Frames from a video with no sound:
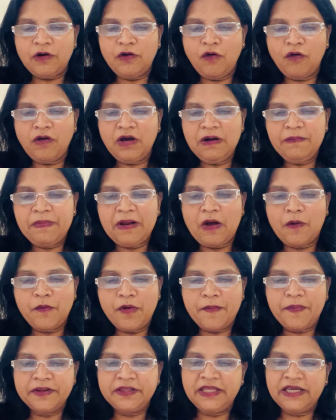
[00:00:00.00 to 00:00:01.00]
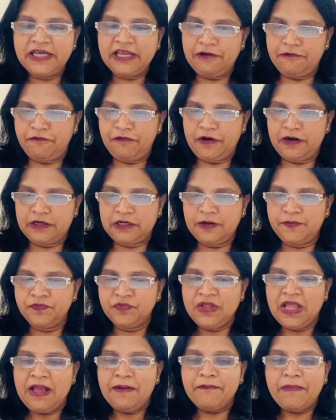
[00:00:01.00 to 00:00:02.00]
local homeopathic effect.
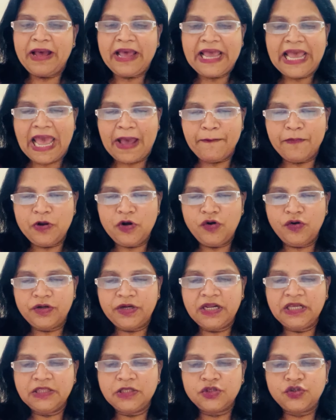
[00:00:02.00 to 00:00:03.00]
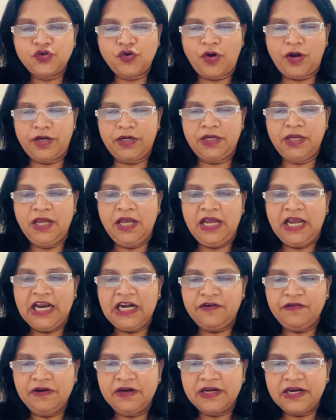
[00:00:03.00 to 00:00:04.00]
By ameliorating the joint,
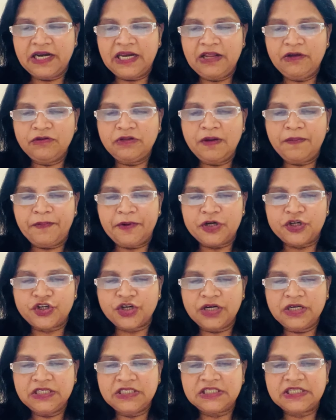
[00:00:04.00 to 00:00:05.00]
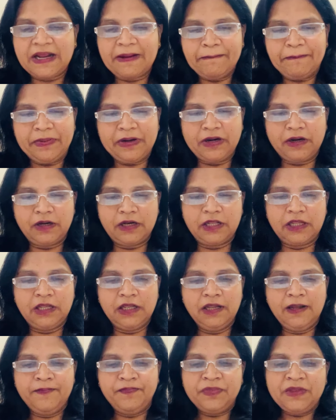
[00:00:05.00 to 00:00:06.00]
it will relieve the patients temporarily,
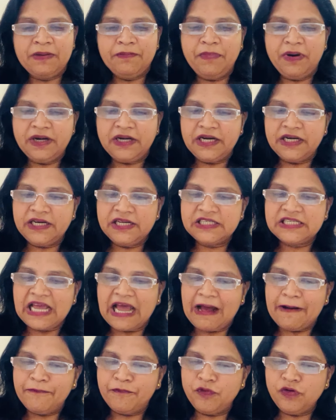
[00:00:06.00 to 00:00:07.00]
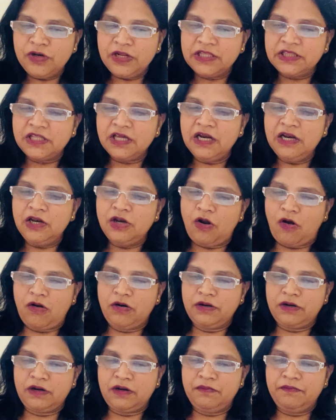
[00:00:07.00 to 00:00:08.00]
but it is harmful in the long
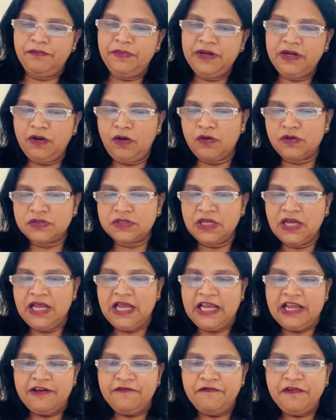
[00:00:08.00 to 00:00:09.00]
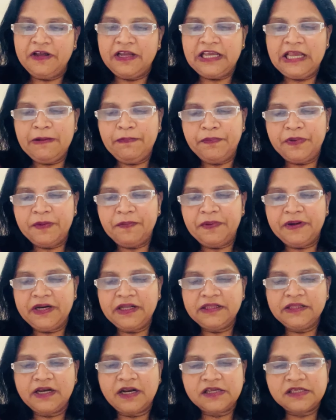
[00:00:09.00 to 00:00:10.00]
run because if we keep
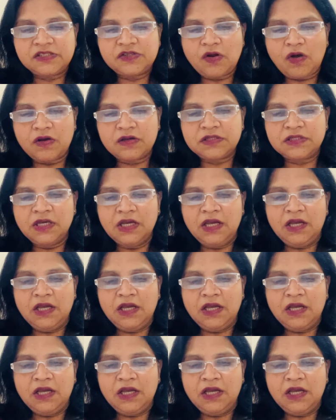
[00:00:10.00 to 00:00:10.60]
repeating the Rustox,